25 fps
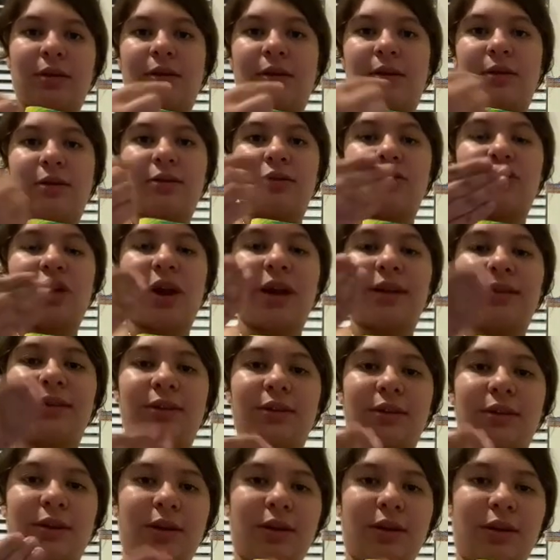
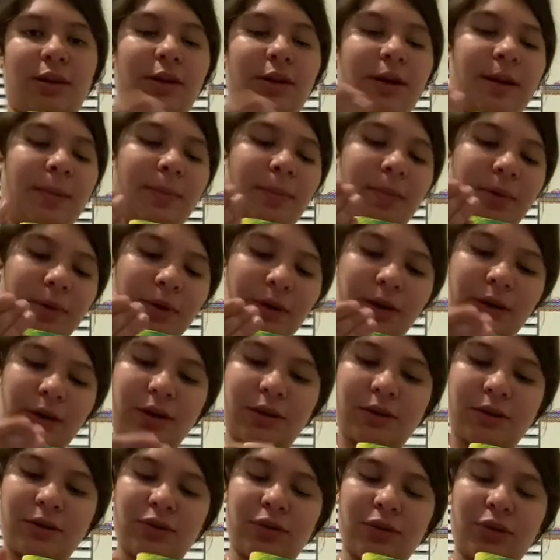dragged it up
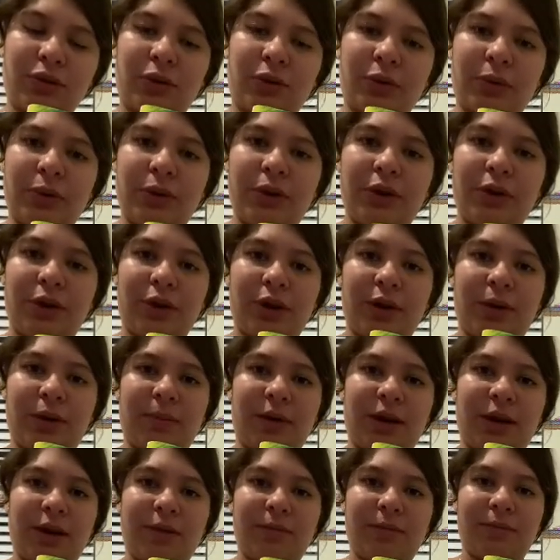to the corner and
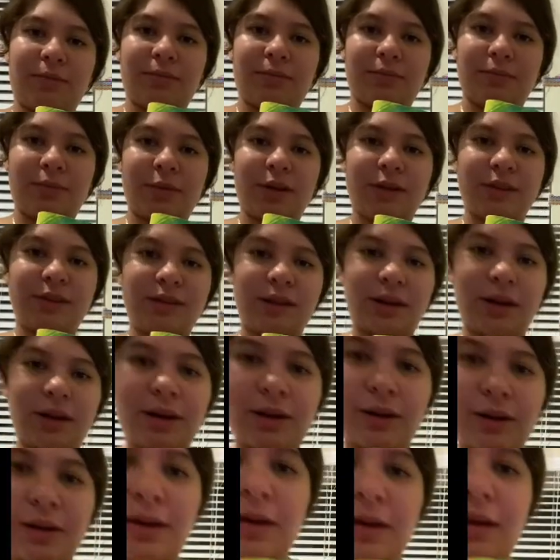made it a
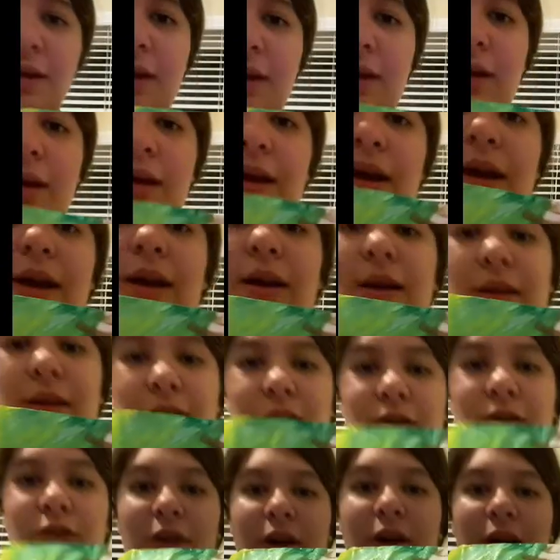sun. And
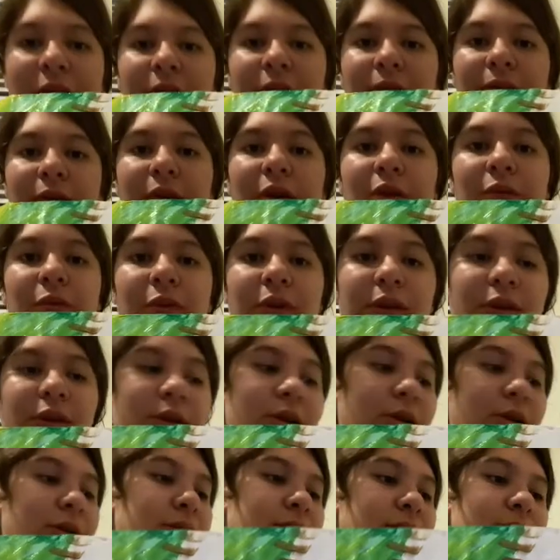you can have fun with
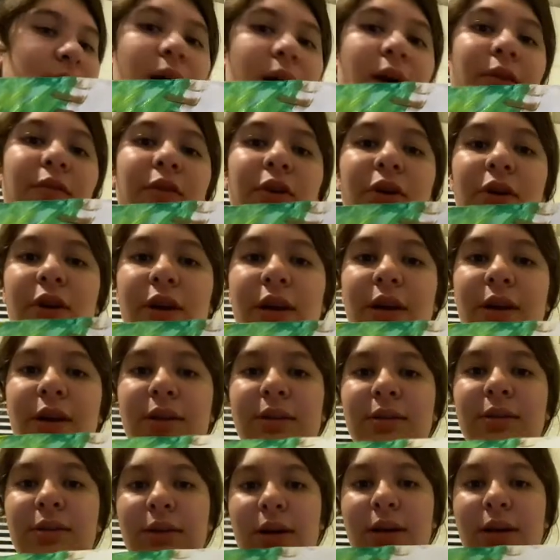this. Have your kids